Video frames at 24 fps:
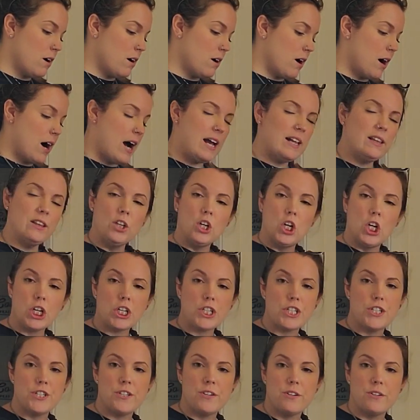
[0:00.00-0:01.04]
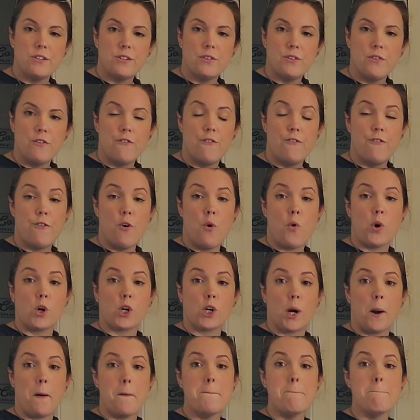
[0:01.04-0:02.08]
I looked
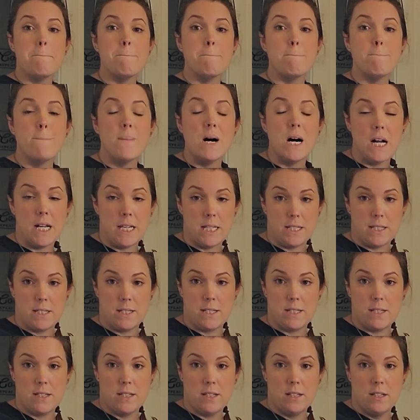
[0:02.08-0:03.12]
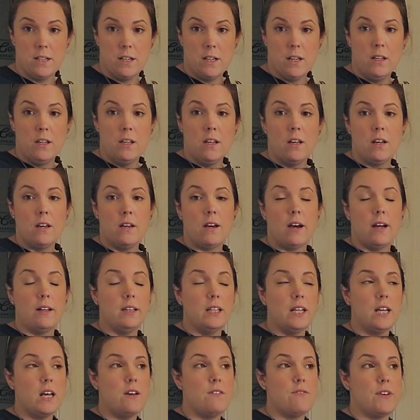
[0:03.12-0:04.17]
for months. I
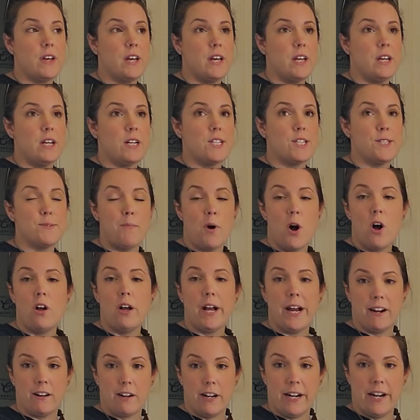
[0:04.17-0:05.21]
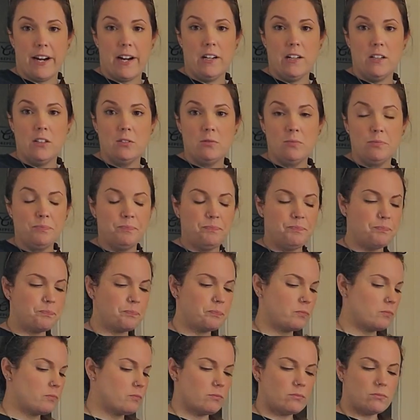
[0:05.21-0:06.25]
live in a small area.
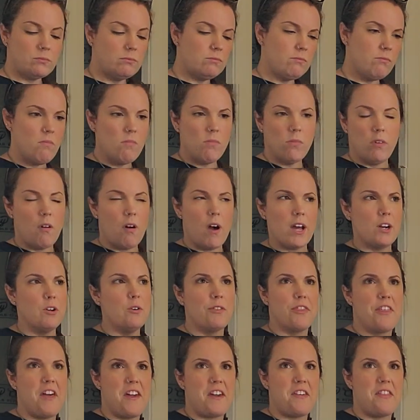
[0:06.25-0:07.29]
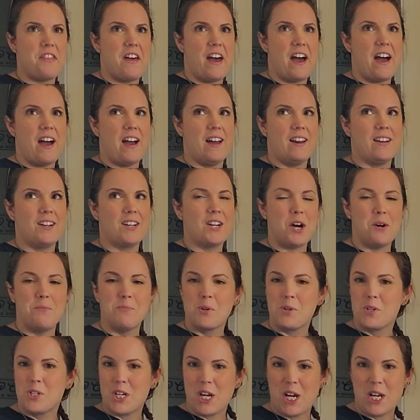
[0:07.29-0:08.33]
I don't think that
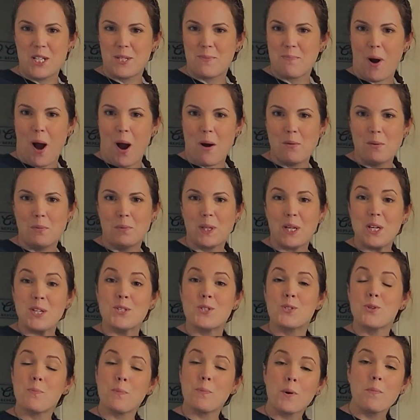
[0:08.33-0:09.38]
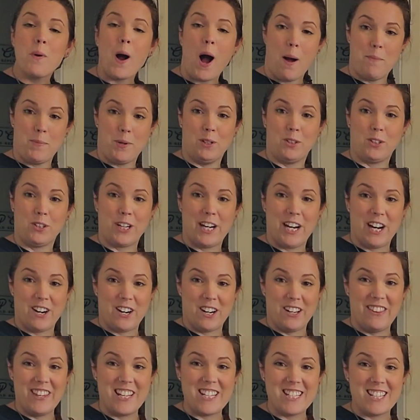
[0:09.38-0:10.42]
kombucha is probably super popular here
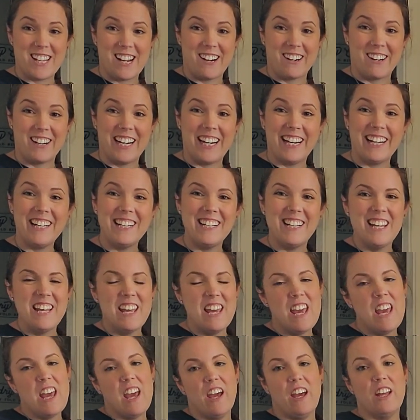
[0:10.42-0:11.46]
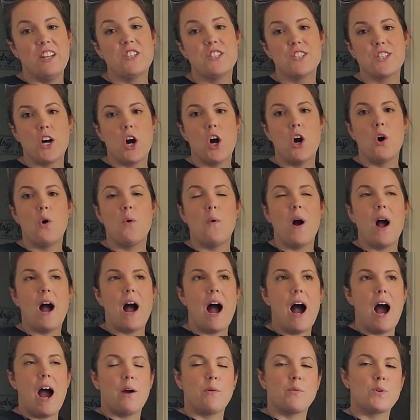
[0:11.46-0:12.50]
in this area. And so
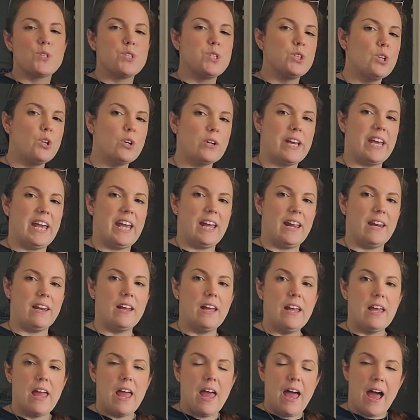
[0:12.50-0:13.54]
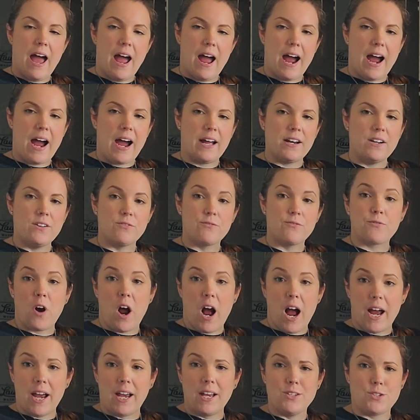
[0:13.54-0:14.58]
I was looking at
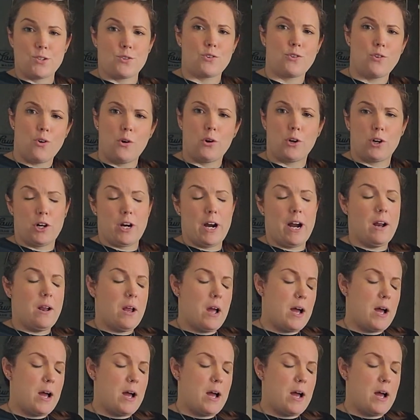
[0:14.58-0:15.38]
Fry's or Kroger